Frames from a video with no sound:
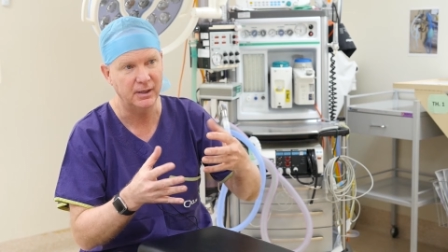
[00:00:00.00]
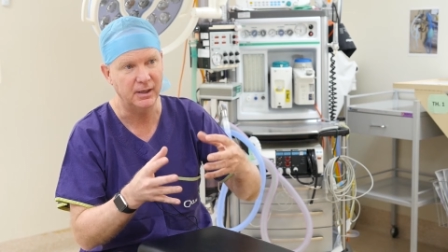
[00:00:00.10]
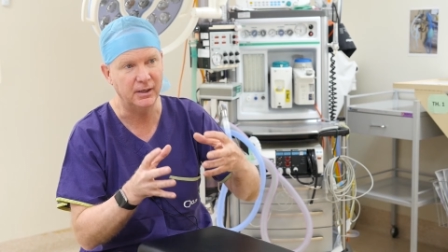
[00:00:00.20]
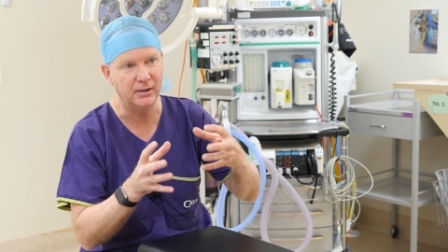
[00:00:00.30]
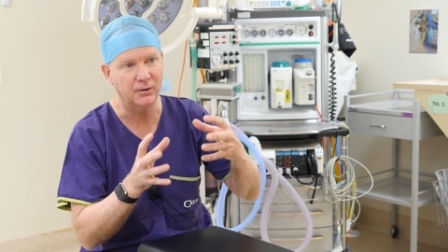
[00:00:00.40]

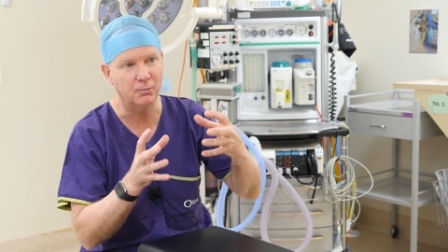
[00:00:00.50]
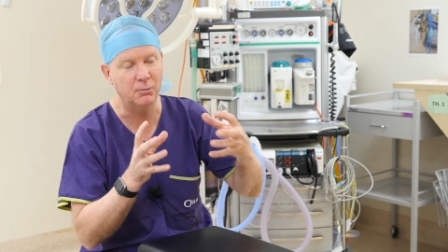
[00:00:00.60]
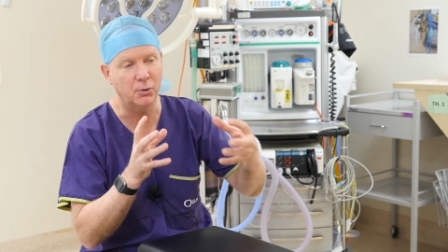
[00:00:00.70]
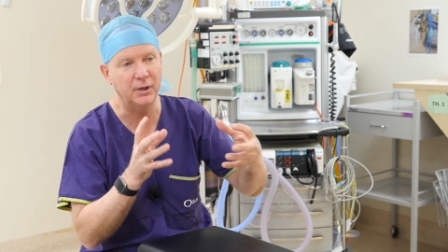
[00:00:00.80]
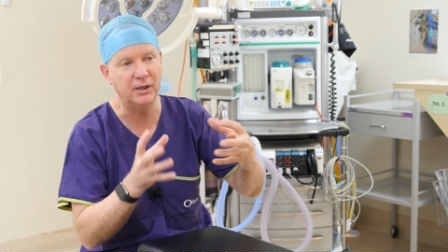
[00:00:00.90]
in
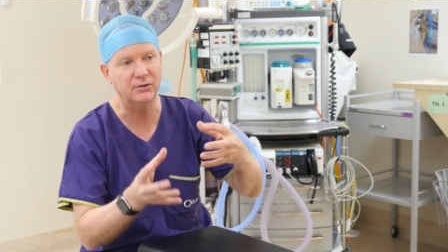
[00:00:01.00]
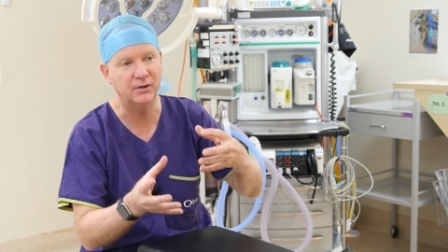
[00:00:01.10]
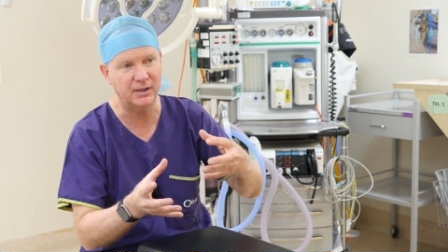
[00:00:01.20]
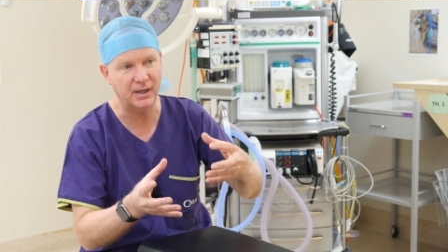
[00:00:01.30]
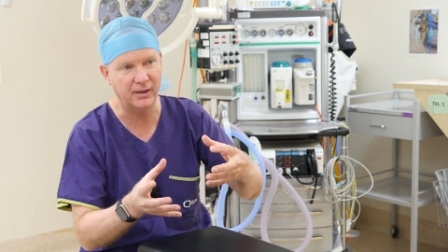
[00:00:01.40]
putting
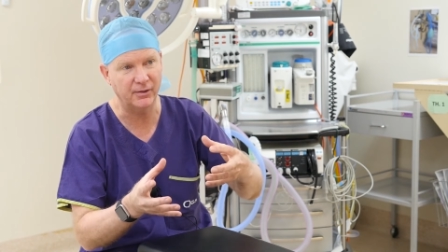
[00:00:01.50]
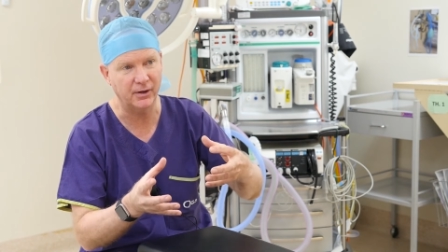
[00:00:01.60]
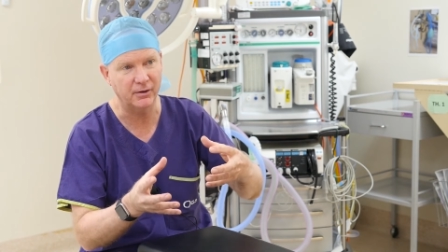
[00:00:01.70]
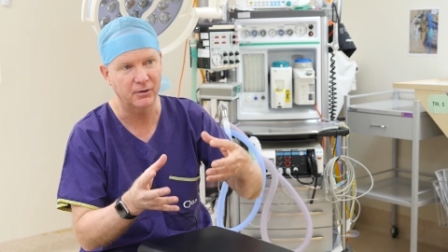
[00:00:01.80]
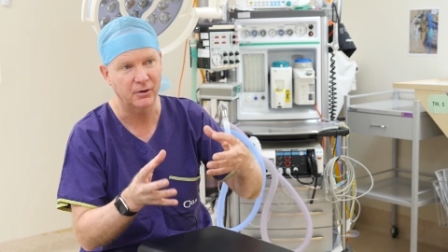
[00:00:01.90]

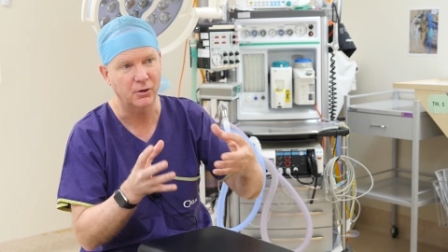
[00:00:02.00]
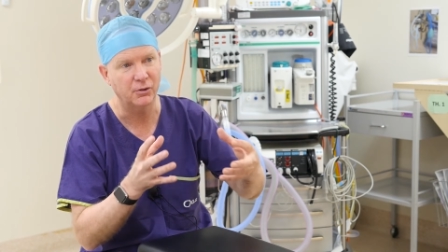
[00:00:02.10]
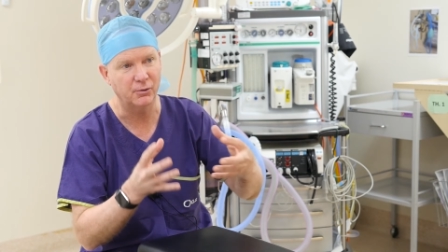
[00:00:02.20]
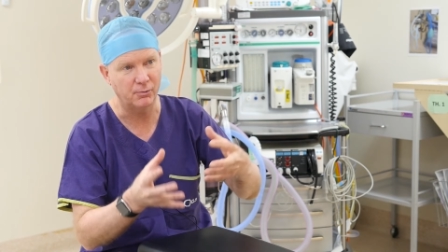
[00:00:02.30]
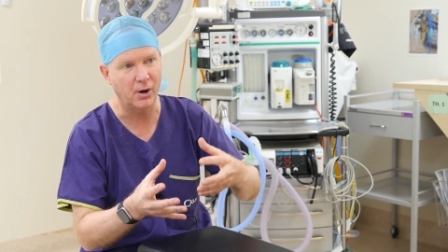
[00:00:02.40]
together
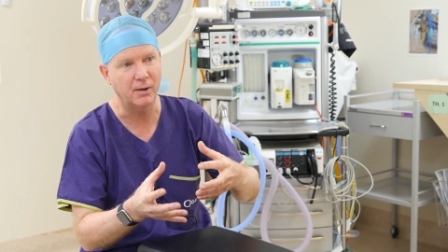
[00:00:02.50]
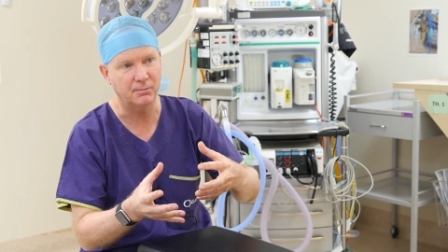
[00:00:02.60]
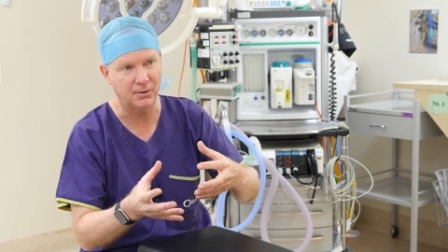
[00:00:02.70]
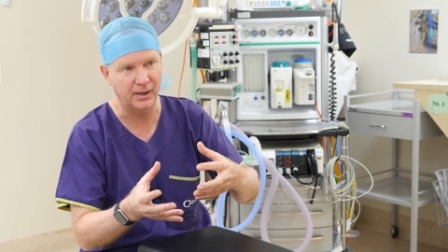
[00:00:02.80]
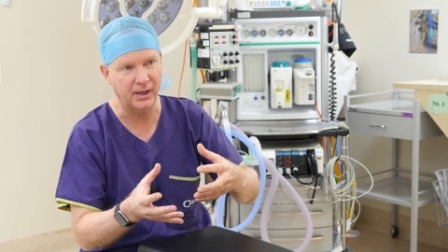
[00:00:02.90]
the right
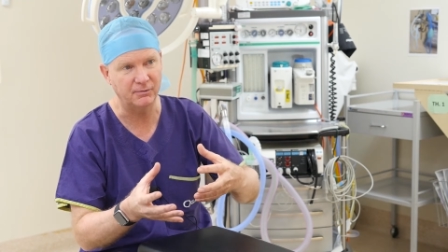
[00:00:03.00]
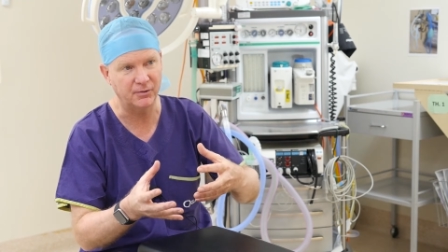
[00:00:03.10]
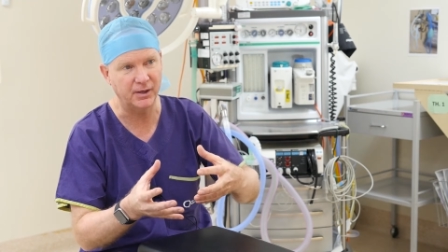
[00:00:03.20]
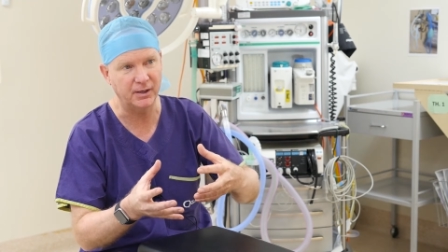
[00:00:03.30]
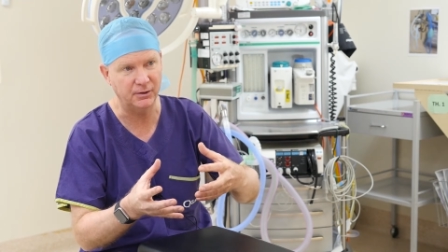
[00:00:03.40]
plan
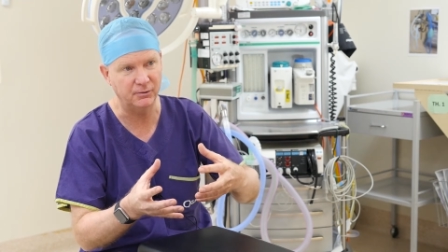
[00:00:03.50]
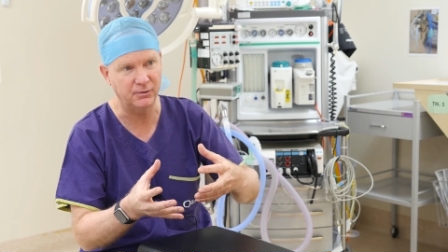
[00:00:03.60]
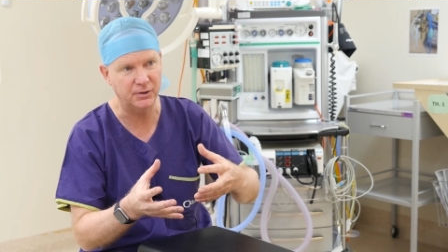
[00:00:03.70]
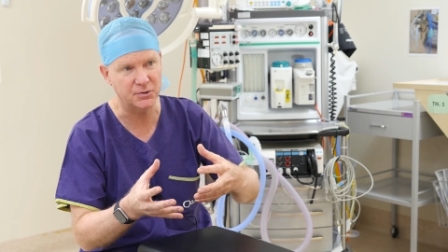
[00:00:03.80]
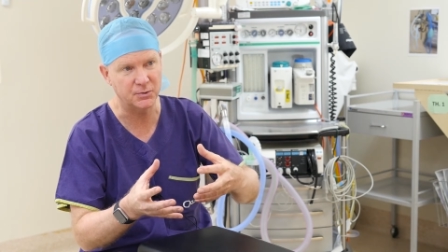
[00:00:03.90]
for that
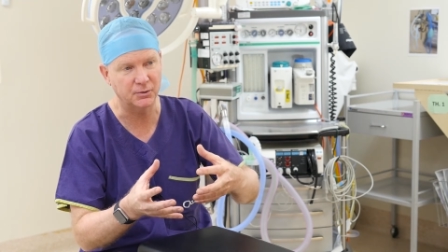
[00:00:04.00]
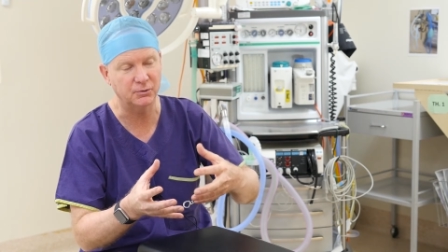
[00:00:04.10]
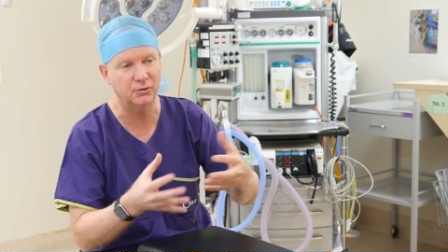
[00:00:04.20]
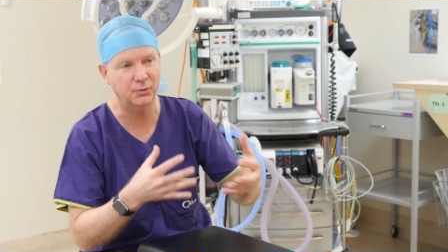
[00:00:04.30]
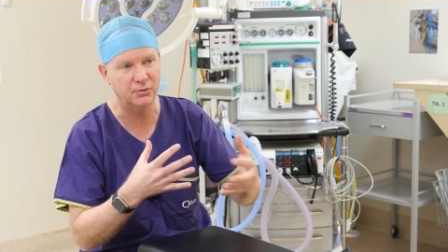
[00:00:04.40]
individual
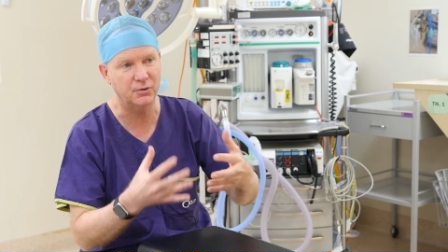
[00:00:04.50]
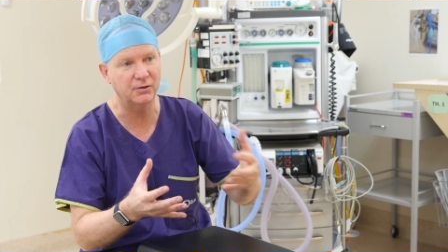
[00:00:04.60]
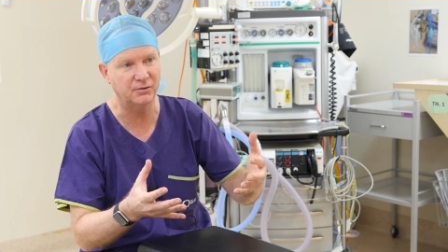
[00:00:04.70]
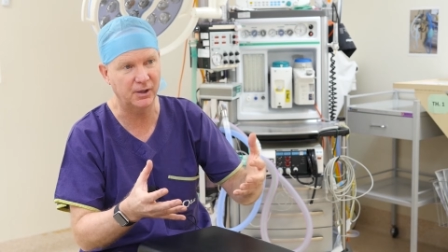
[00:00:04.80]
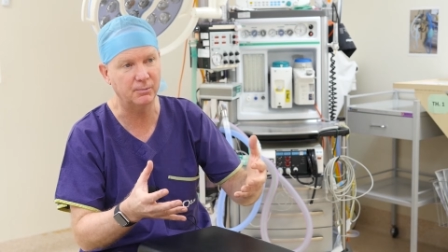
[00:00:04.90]
to address
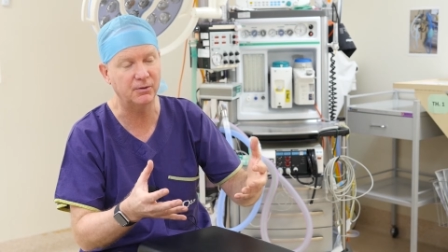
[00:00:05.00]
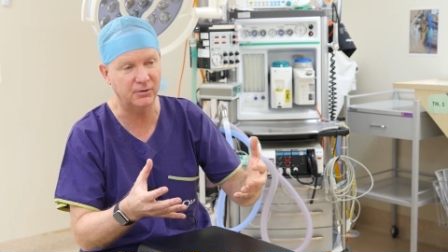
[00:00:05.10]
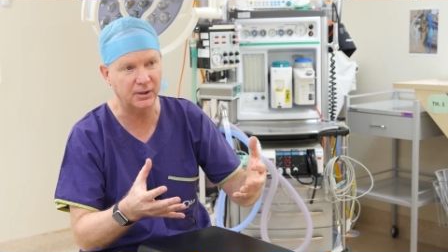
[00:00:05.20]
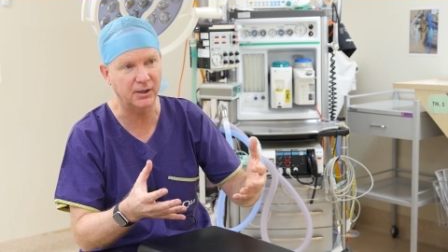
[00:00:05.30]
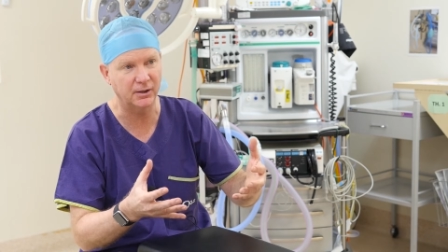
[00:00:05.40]
their
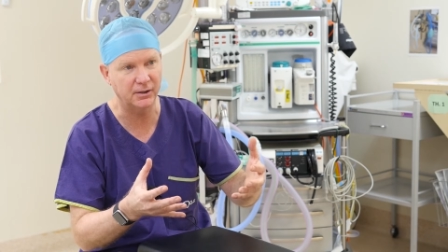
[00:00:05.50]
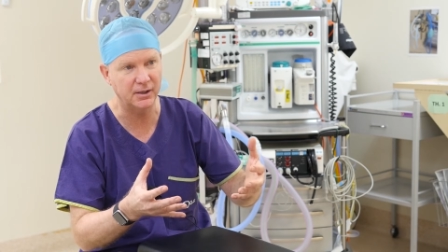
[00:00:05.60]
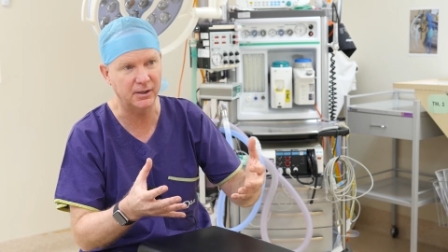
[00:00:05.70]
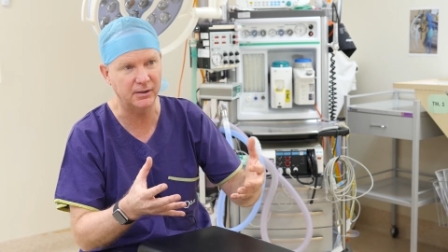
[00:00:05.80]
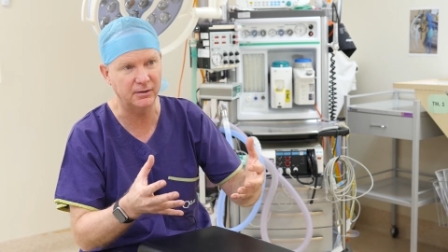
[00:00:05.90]
particular
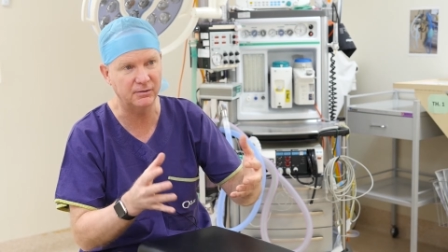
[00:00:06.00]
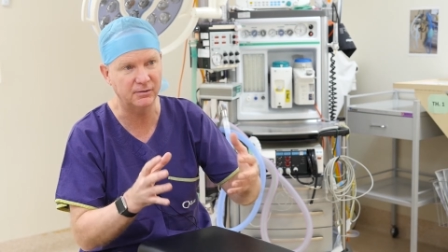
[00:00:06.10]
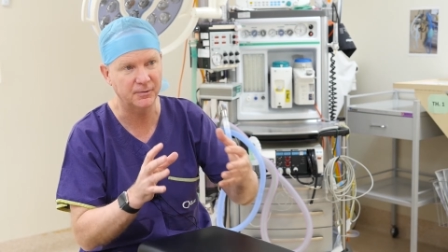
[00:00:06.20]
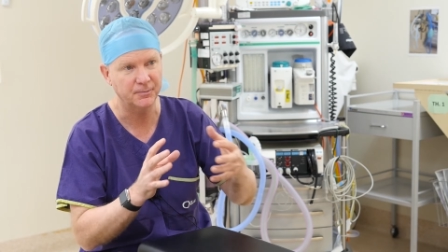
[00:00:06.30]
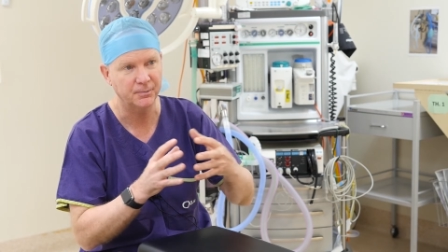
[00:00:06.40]
needs.
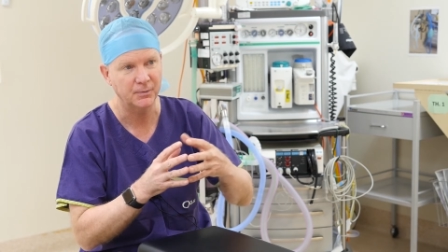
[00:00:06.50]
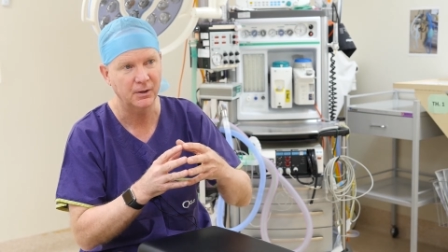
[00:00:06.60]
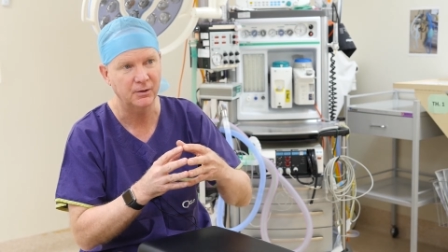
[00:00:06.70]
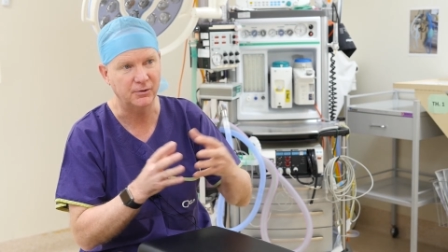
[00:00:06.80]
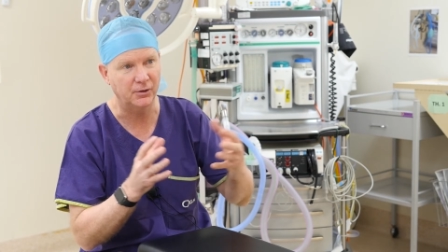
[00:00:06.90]

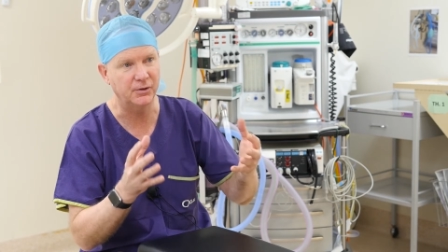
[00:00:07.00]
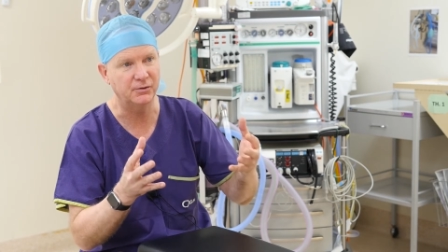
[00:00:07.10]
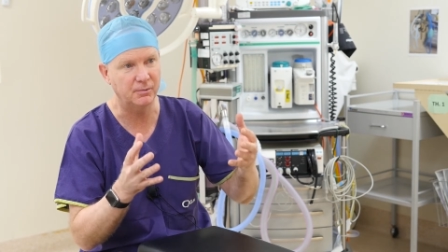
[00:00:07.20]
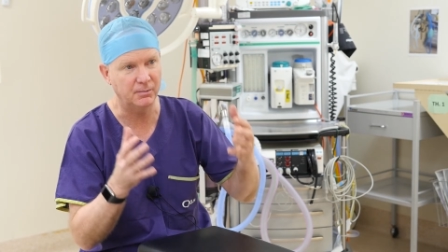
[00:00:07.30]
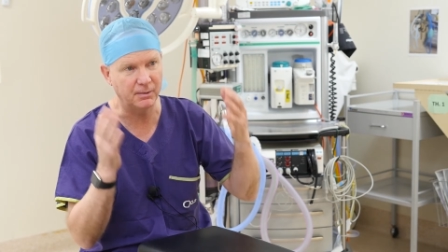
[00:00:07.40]
So this
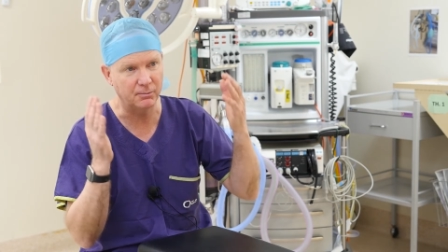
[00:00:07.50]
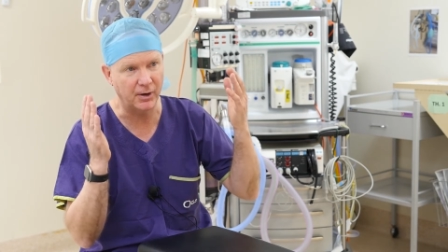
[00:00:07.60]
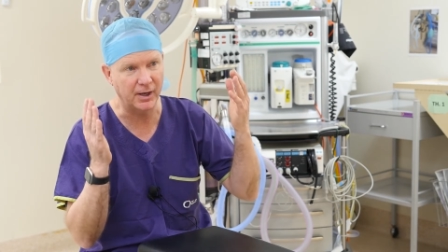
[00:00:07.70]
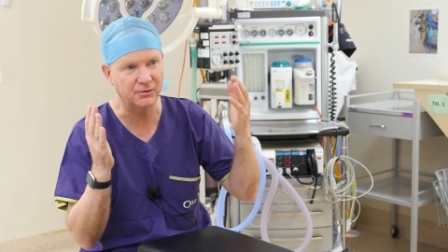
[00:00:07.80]
can be brow